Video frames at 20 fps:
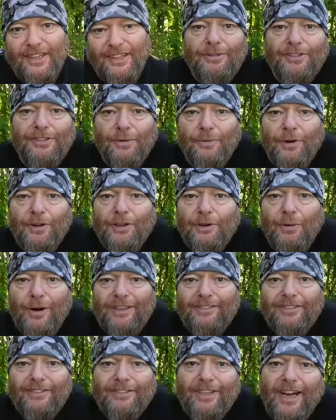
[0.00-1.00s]
So one of the
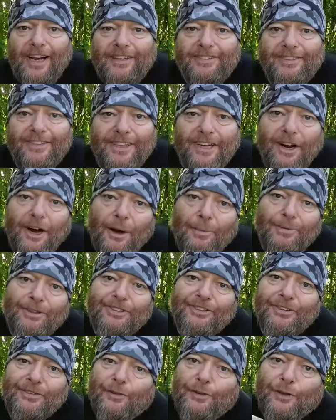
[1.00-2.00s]
questions asked in the
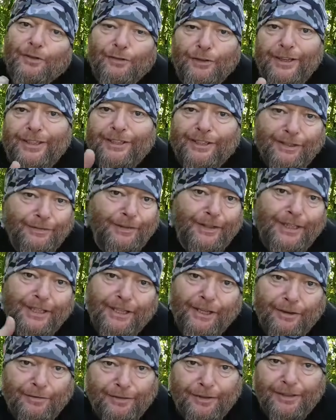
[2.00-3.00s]
comments of the finished
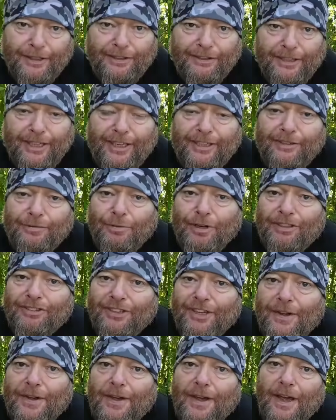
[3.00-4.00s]
video for the jigs was,
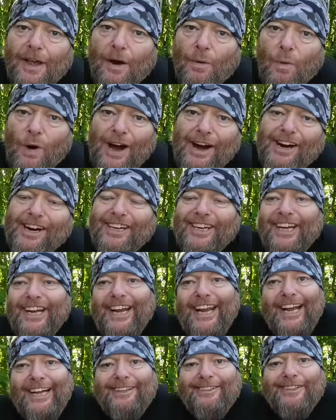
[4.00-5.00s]
where can I
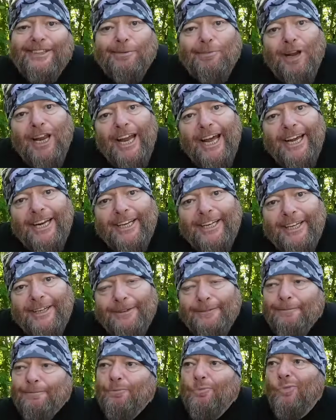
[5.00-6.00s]
get some lead?
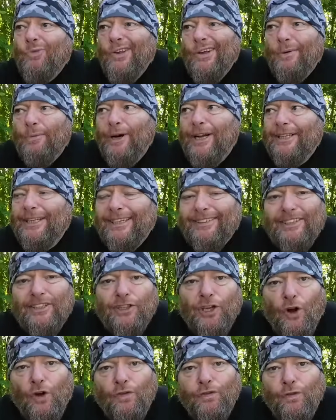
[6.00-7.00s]
Well, that's a
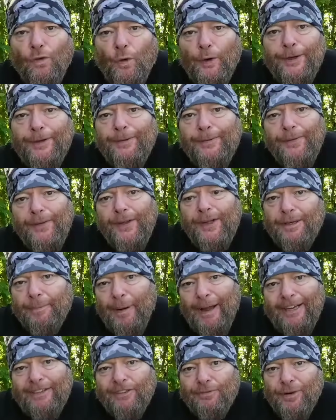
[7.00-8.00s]
tough one.
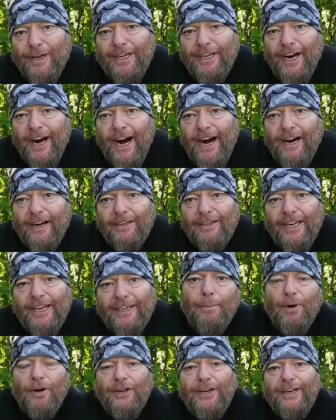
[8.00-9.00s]
Depends where you are.
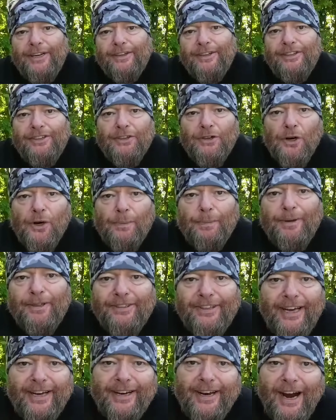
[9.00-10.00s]
But here in Europe, it's
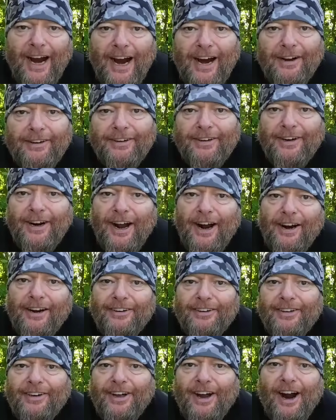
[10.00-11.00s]
getting harder and
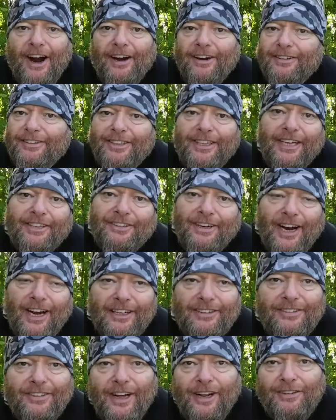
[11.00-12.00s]
harder and harder to get your
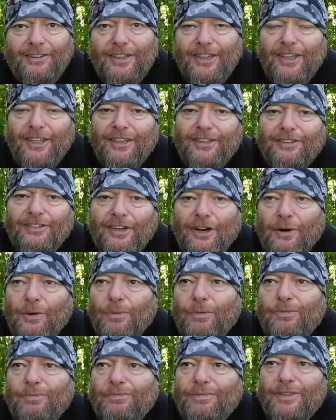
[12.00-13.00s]
hands on.
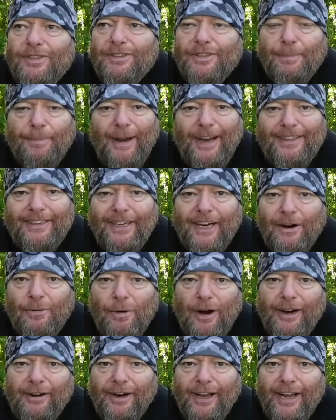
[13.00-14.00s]
So depending on
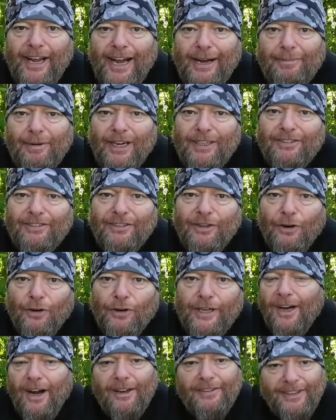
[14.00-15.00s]
where I am, I just look
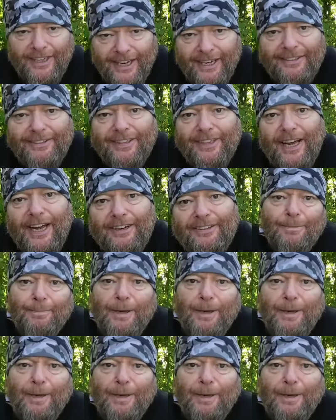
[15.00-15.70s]
on the internet.